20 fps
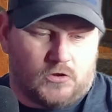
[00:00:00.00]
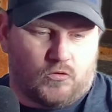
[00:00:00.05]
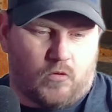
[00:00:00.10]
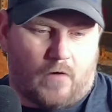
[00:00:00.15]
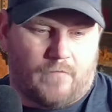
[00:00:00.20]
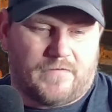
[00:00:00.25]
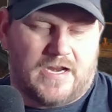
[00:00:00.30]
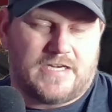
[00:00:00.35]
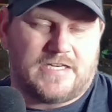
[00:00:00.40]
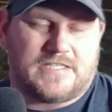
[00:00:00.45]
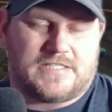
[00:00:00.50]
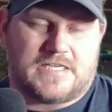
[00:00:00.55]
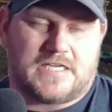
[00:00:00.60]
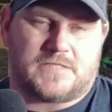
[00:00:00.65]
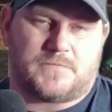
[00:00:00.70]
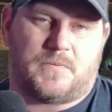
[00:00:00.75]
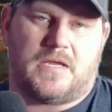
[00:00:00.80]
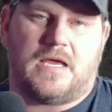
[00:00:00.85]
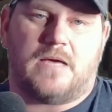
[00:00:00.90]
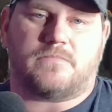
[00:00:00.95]

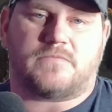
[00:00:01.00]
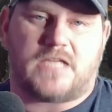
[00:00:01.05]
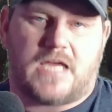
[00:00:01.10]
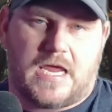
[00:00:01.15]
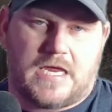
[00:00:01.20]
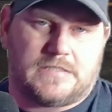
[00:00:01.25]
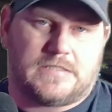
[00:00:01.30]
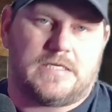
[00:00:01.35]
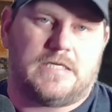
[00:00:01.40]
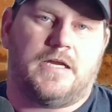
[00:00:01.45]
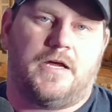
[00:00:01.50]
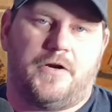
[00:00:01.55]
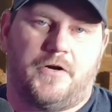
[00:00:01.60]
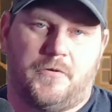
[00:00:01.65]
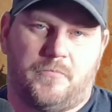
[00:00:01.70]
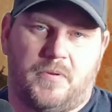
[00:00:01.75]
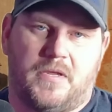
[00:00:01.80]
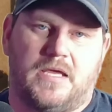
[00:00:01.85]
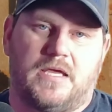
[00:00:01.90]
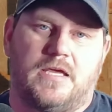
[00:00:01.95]
1296p up to
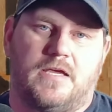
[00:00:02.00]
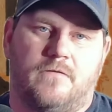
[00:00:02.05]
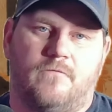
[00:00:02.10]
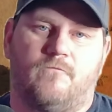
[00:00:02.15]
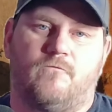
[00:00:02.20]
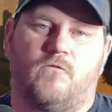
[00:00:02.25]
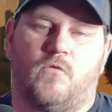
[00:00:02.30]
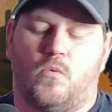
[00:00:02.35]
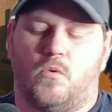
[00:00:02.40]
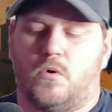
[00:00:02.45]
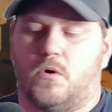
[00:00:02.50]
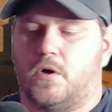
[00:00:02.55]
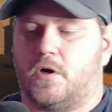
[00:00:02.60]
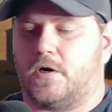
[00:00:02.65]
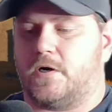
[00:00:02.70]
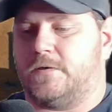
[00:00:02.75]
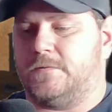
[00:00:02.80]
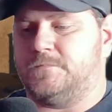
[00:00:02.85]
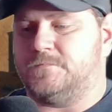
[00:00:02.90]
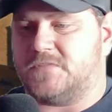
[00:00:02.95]
1800p
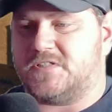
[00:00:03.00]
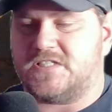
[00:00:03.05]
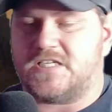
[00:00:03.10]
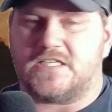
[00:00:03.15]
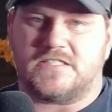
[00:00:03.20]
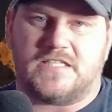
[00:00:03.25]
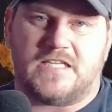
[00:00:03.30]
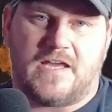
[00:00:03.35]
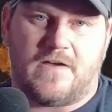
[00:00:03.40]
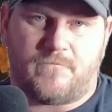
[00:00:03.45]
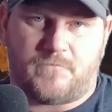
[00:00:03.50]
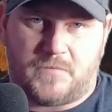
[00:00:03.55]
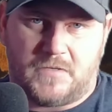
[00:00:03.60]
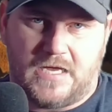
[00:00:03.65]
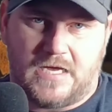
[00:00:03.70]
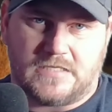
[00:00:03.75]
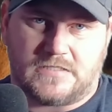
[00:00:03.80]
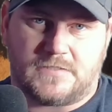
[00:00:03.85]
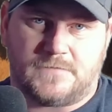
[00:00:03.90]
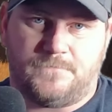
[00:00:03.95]
for 60
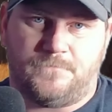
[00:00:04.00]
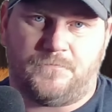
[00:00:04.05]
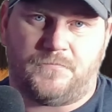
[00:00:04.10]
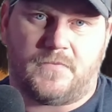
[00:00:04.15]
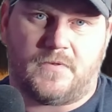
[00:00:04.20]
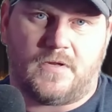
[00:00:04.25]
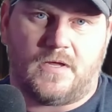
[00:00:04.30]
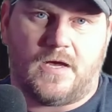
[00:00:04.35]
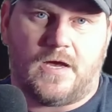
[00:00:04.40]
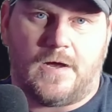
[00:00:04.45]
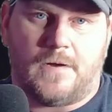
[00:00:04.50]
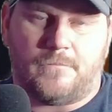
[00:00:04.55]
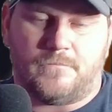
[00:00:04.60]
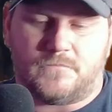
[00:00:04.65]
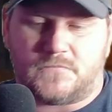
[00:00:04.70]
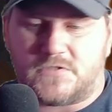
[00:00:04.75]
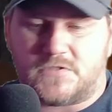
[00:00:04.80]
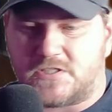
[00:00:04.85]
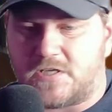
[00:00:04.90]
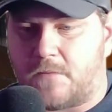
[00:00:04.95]
FPS.
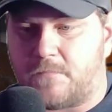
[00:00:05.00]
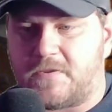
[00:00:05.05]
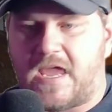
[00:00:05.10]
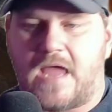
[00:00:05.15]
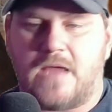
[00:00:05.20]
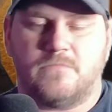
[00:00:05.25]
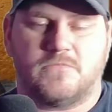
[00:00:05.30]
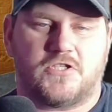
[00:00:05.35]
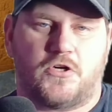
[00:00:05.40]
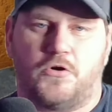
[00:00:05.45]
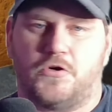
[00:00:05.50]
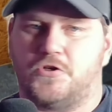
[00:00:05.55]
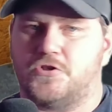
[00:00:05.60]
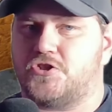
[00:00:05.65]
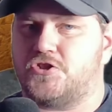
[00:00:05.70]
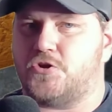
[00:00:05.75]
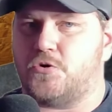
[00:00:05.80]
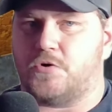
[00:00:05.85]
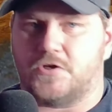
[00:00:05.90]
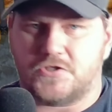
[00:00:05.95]
Um, some games, you know, your
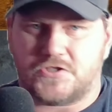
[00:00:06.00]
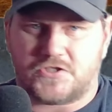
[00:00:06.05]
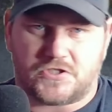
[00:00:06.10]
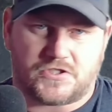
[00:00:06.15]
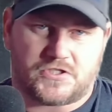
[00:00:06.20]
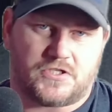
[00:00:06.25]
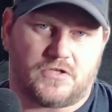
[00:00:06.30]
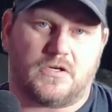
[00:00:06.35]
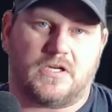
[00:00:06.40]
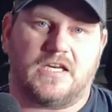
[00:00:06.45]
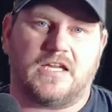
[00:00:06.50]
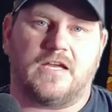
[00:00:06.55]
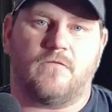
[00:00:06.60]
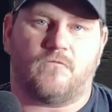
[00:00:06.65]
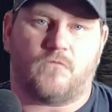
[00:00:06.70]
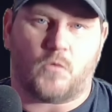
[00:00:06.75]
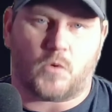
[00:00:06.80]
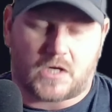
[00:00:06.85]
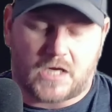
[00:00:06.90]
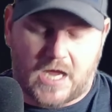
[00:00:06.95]
shooters, you're still going to get
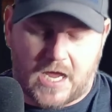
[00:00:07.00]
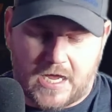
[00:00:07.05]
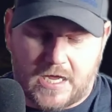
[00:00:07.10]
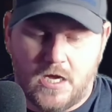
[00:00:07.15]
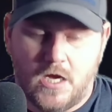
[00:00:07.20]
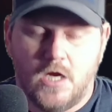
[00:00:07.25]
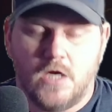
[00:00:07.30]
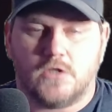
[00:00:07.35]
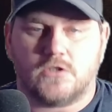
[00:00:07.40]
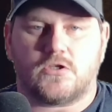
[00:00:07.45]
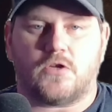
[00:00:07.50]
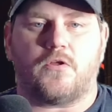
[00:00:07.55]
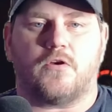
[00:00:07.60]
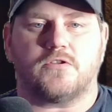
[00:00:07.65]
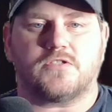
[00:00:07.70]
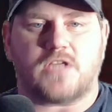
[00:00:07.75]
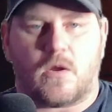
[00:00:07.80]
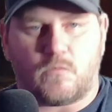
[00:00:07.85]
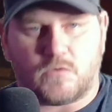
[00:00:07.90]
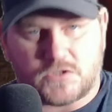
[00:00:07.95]
4K. So
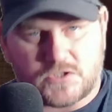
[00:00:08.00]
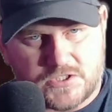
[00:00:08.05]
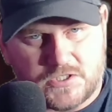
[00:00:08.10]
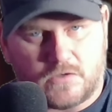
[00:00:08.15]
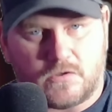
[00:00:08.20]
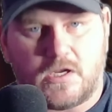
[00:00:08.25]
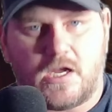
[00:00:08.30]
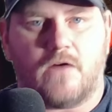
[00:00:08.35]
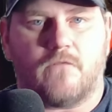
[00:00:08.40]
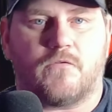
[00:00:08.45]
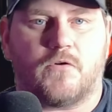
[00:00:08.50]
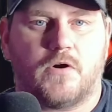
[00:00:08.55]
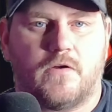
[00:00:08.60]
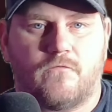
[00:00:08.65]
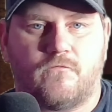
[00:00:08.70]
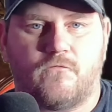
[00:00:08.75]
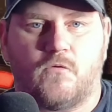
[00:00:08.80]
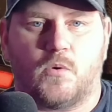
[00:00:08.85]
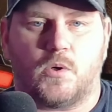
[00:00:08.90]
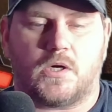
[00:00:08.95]
those I will still cover at
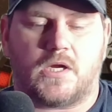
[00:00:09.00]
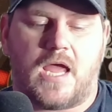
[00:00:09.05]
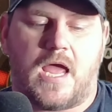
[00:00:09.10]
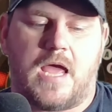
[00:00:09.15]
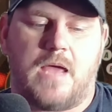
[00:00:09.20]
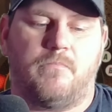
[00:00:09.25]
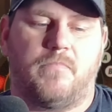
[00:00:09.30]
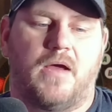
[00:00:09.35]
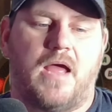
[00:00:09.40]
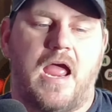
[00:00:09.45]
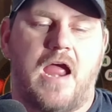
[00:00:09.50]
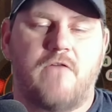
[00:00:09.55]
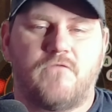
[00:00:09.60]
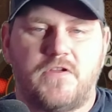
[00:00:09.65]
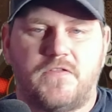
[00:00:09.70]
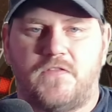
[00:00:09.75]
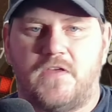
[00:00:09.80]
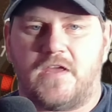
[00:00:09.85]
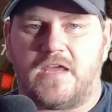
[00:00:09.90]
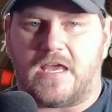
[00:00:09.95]
4K, but
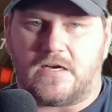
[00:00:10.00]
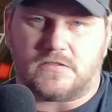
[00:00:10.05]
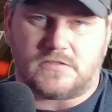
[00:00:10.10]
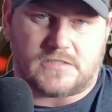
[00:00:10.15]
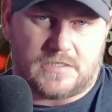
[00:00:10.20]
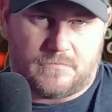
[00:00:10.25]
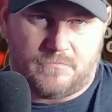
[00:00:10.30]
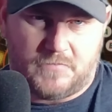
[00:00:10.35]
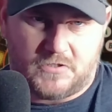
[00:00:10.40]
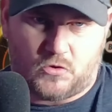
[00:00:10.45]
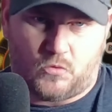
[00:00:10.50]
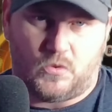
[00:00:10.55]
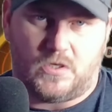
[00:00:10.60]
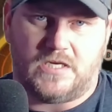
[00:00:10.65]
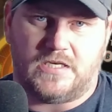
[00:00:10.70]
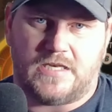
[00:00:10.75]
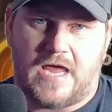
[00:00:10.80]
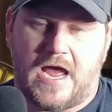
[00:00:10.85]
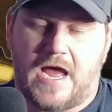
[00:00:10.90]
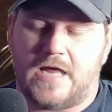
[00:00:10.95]
everything else in
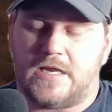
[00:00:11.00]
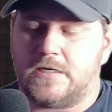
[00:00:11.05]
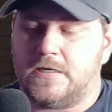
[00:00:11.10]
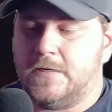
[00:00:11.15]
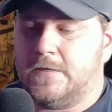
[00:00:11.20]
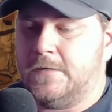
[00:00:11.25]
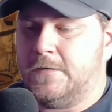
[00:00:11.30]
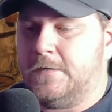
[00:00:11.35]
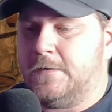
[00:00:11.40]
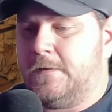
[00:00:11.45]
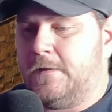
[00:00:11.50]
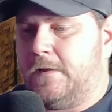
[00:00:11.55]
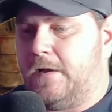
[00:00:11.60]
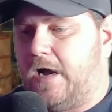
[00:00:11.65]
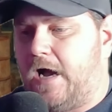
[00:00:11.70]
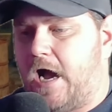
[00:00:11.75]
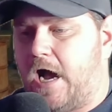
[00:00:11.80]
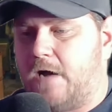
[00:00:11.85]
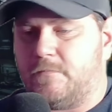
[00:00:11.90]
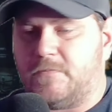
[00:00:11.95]
between that,
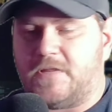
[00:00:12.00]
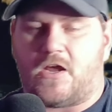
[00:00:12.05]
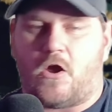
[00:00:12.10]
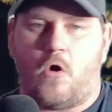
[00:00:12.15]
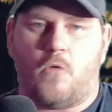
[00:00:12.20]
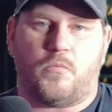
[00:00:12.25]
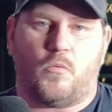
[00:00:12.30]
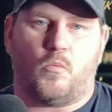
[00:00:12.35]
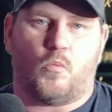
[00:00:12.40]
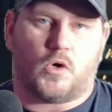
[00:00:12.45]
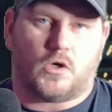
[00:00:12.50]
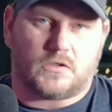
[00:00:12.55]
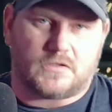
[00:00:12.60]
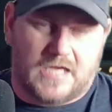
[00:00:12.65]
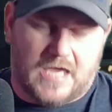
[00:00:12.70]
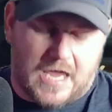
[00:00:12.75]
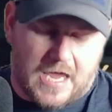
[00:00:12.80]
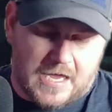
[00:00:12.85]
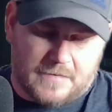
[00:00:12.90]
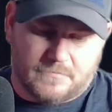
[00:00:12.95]
um, like open world
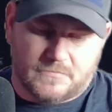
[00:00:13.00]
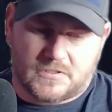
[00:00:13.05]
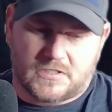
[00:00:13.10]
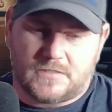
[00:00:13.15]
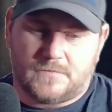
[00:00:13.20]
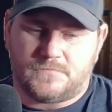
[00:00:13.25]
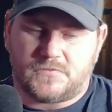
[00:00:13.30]
games,